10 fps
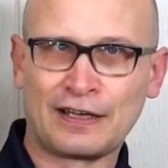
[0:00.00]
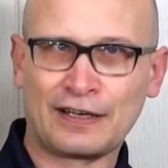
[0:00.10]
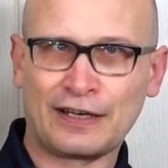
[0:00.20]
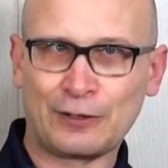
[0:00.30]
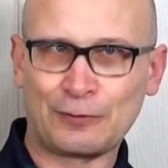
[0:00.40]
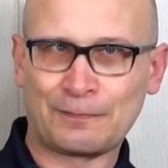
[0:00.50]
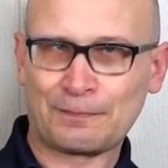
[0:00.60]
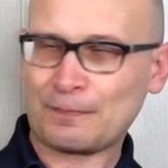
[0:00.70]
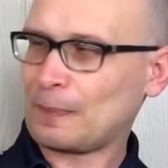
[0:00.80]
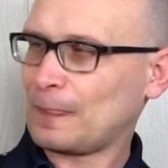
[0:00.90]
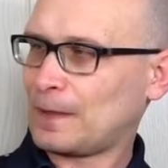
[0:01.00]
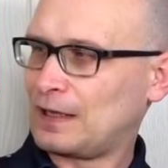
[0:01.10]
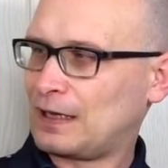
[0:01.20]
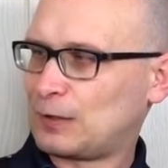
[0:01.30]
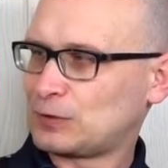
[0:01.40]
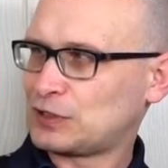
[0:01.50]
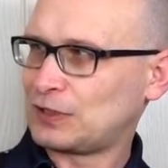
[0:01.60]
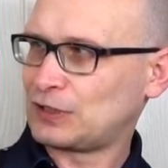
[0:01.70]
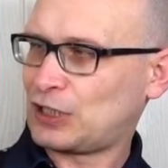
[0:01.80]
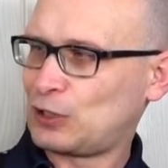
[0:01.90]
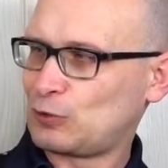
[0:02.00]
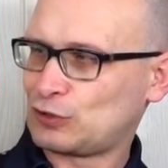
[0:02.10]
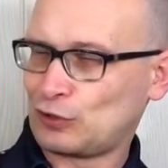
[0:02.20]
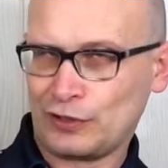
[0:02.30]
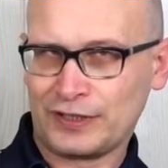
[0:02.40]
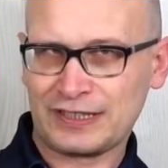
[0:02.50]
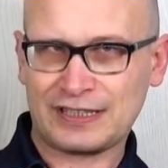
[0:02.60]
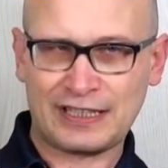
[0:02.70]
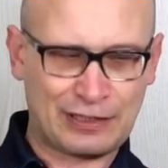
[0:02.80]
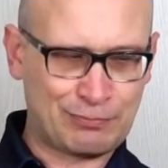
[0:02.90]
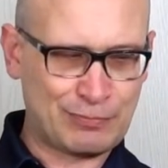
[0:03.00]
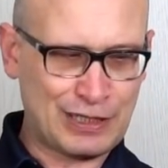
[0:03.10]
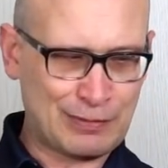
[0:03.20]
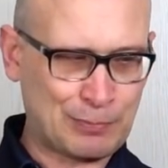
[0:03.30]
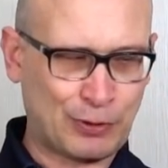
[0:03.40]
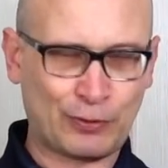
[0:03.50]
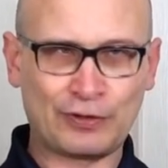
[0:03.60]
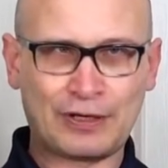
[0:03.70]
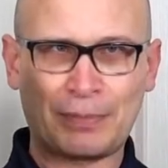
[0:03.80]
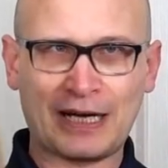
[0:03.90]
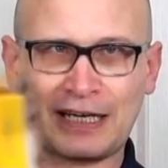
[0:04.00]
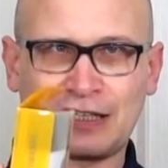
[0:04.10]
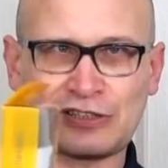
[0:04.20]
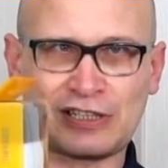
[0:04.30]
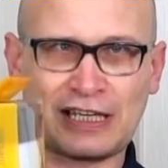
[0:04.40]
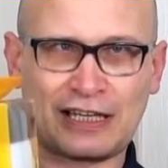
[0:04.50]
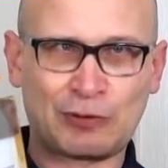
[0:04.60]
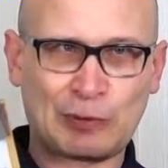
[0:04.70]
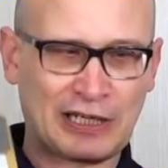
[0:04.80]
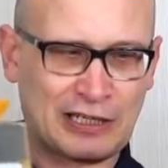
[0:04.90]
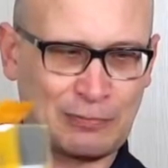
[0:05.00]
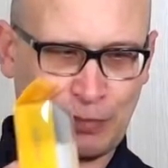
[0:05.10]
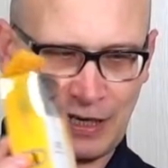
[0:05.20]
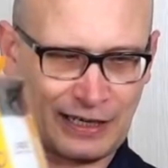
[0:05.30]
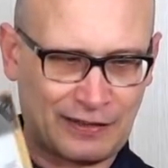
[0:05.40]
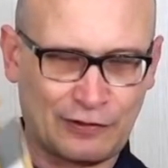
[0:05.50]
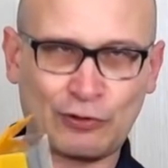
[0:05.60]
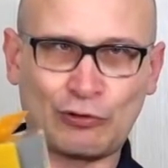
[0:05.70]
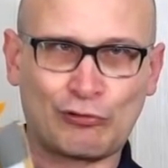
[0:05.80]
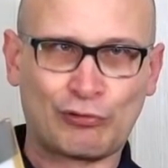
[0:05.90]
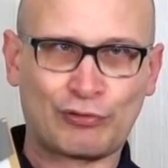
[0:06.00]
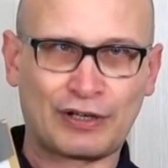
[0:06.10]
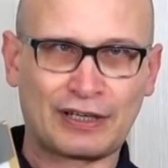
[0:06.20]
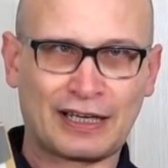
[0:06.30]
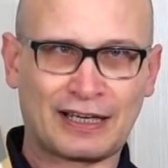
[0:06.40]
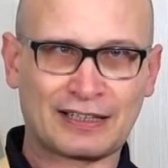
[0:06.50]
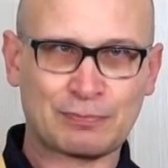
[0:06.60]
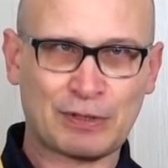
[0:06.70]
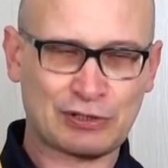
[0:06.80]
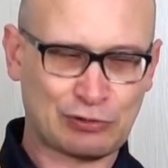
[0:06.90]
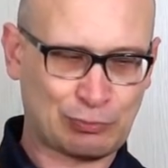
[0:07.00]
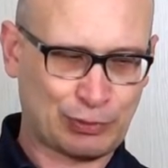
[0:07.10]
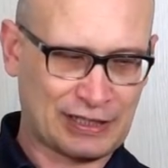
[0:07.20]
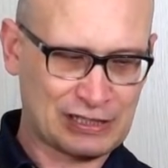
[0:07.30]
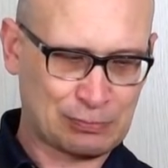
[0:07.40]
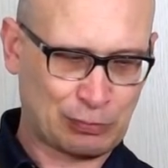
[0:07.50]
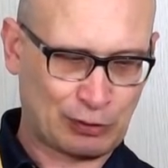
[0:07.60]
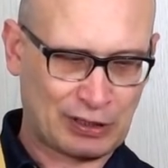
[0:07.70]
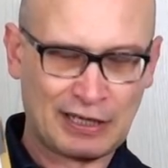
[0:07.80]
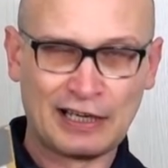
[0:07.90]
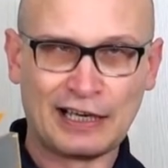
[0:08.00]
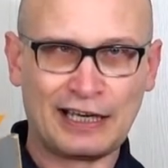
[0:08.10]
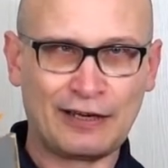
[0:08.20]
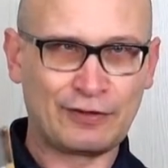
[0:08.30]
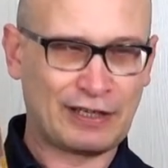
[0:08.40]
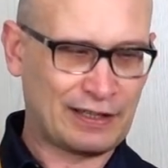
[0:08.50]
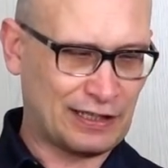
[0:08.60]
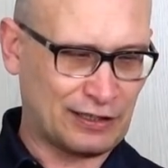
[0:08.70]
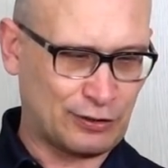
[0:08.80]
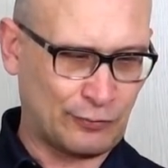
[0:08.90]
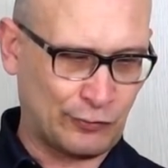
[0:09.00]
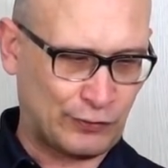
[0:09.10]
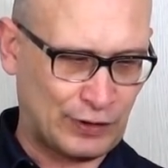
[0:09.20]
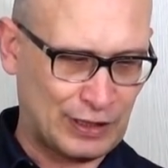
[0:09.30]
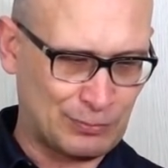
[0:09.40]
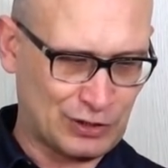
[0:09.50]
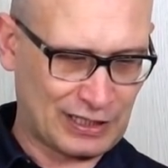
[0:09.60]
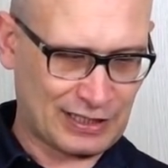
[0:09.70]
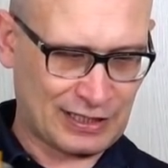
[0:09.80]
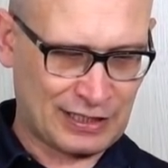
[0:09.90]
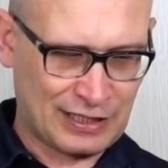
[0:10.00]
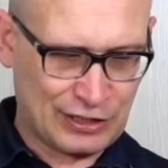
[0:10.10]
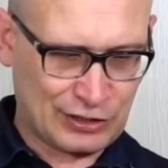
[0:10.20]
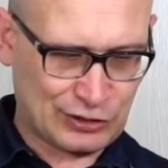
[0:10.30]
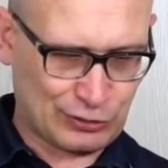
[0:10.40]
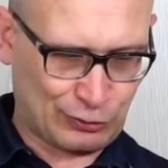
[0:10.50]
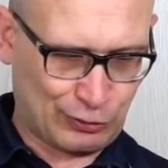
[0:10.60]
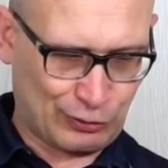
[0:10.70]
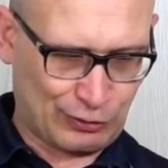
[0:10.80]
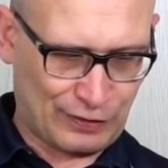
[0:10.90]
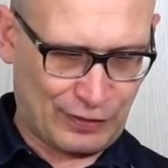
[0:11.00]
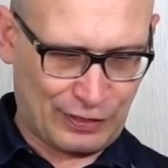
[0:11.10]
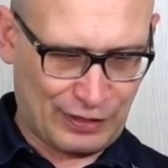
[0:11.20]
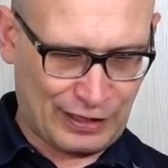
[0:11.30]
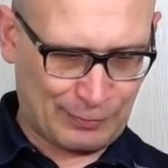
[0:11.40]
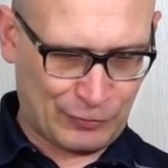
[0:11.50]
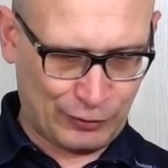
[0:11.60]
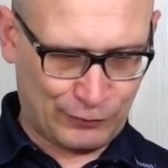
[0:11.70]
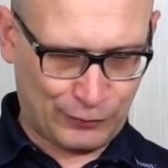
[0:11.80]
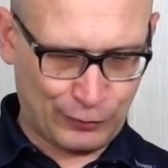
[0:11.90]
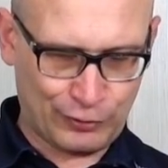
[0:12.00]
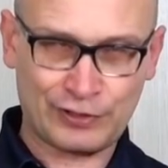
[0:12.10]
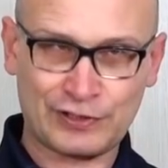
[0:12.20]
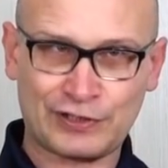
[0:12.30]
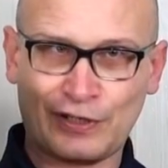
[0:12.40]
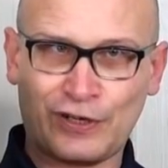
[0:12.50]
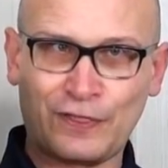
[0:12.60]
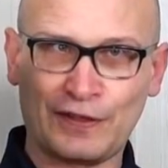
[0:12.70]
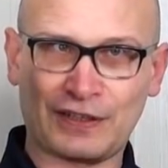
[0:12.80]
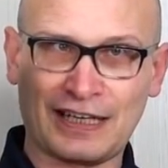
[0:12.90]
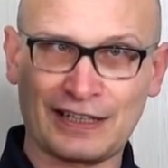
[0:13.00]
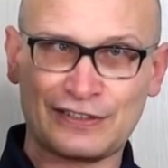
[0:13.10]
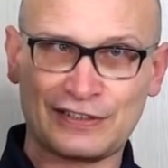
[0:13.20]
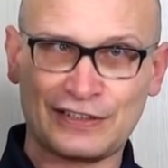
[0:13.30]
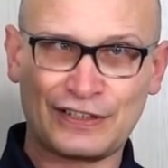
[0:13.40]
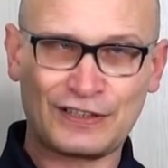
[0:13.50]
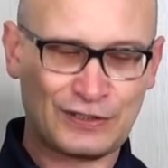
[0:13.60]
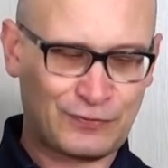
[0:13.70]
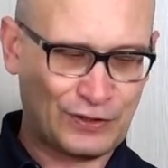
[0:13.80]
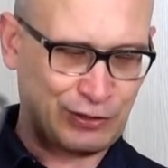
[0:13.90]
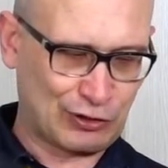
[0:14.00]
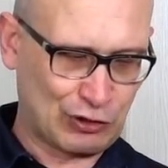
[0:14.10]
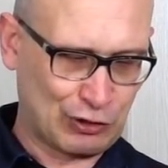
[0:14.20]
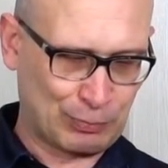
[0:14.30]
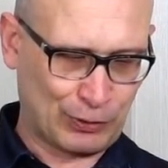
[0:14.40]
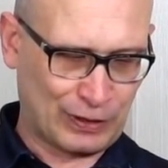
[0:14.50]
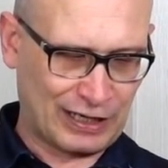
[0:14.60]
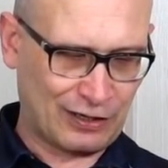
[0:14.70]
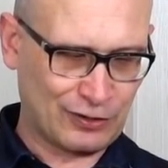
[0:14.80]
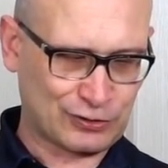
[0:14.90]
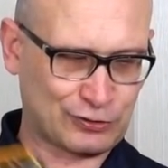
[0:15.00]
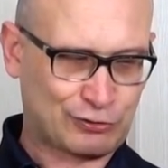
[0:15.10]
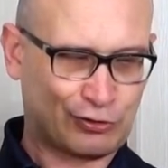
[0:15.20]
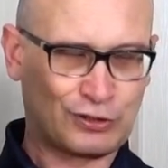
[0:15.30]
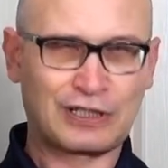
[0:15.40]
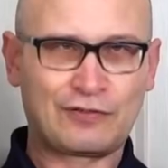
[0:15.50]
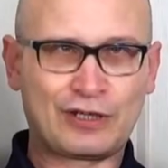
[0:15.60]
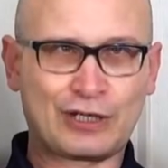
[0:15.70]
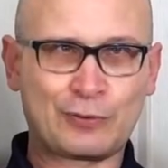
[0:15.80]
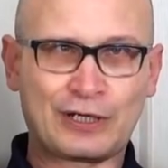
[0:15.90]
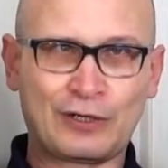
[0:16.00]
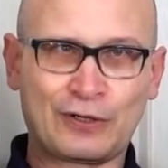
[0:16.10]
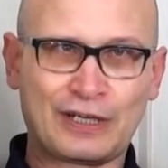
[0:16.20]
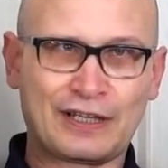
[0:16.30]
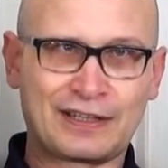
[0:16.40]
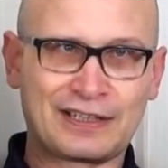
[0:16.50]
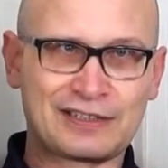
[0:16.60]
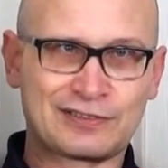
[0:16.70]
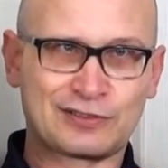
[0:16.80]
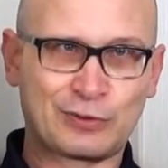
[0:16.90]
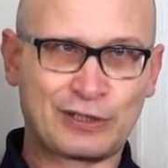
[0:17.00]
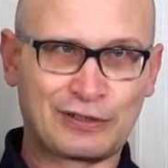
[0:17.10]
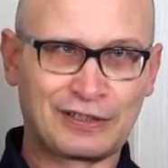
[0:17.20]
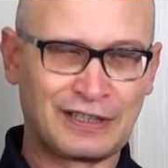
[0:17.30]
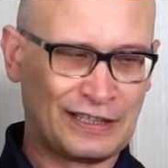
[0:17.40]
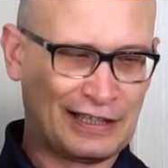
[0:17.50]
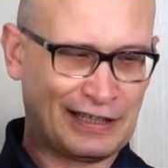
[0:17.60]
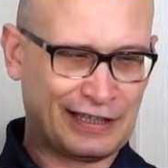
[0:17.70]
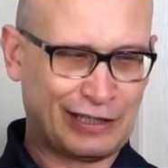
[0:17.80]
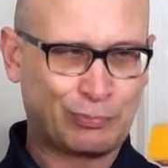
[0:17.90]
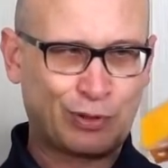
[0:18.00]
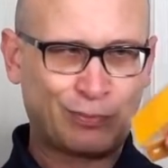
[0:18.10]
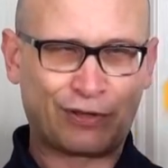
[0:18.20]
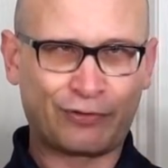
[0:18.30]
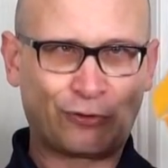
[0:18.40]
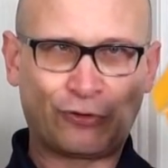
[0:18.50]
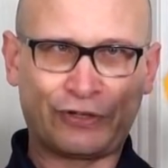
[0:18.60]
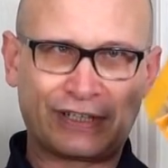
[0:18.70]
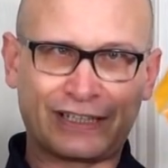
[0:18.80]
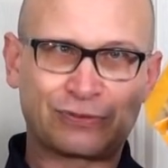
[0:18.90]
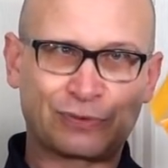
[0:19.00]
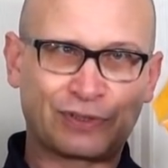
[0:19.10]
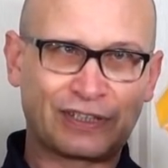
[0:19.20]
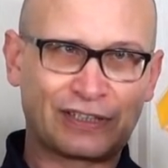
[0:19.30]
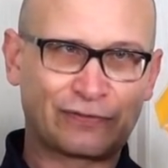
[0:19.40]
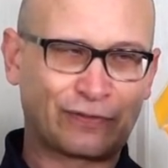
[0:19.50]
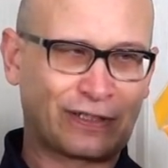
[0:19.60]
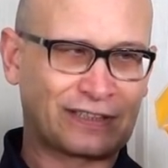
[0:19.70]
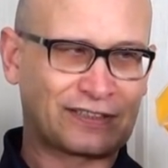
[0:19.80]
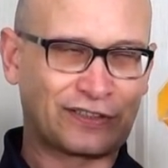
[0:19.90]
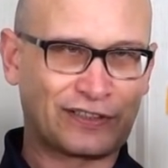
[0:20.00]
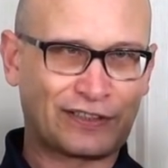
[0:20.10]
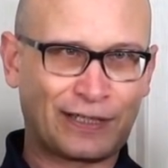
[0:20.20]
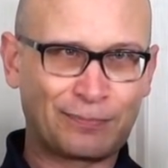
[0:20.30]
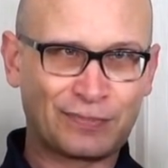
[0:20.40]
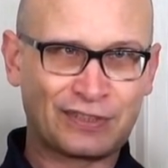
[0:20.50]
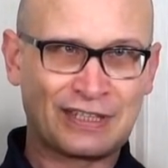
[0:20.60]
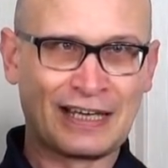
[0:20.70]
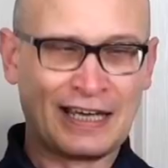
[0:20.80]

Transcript: Now I was talking to Cuesoul and they said they may be putting a package together can buy the whole thing at a special price, but I haven't had that confirmed yet. So I'm going to focus on the darts in this video, but I'll also give you a quick look at these as well, and I'll probably throw the darts with these flights and stems.